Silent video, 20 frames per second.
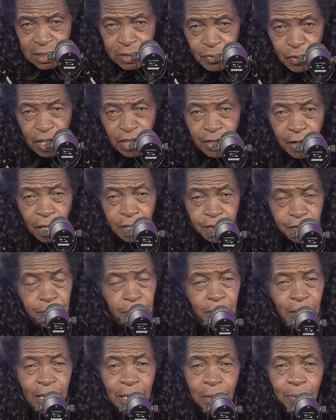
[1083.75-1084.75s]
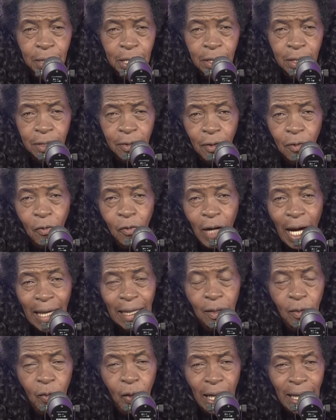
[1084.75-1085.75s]
We thought you were coming right
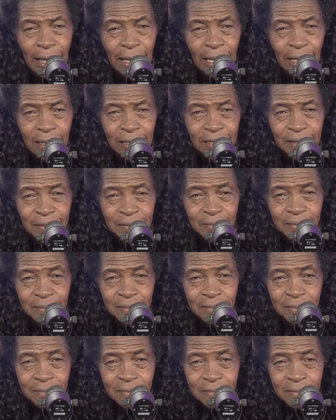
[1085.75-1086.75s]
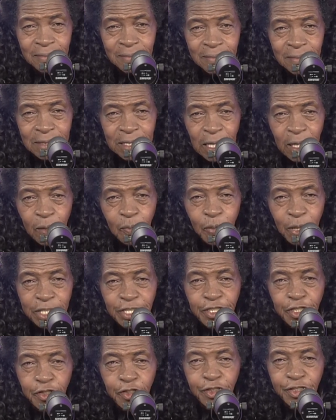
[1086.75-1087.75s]
away."
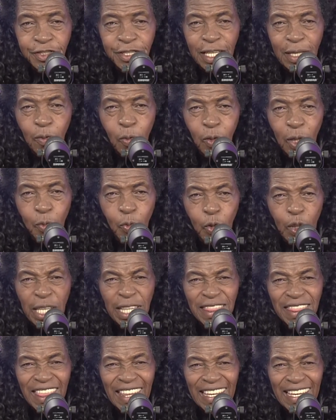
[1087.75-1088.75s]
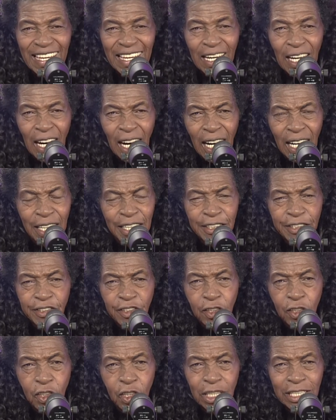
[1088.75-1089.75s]
But you see, what we think God is
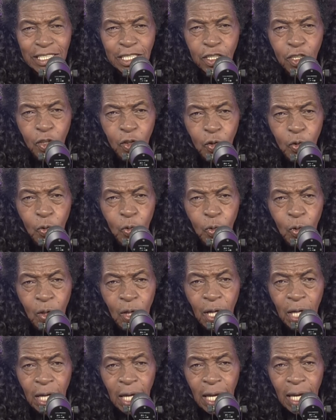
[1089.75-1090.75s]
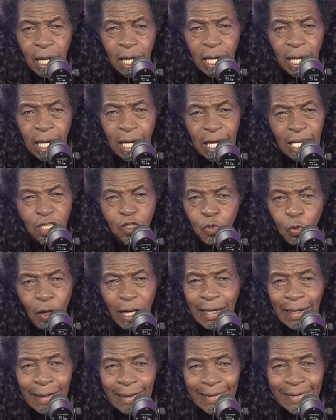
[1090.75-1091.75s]
going to do, His
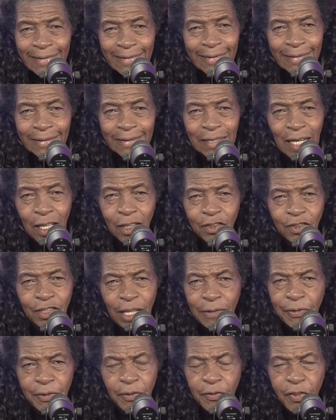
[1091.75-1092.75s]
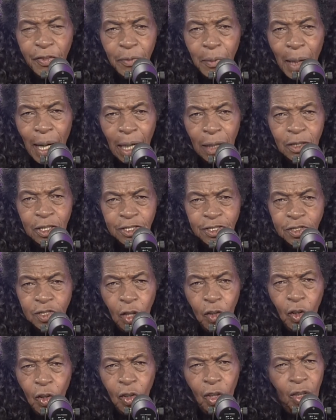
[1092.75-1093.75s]
ways are different from ours,
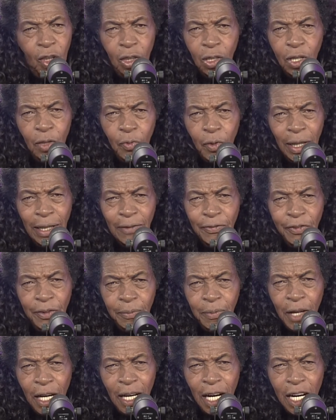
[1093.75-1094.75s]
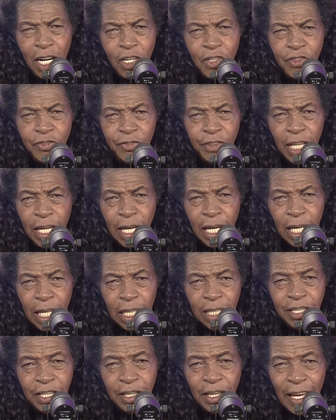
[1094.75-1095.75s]
all the way from the earth
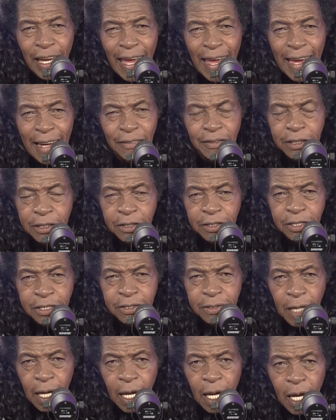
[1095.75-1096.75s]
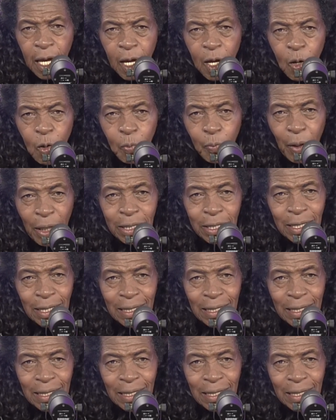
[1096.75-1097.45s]
to the heavens. But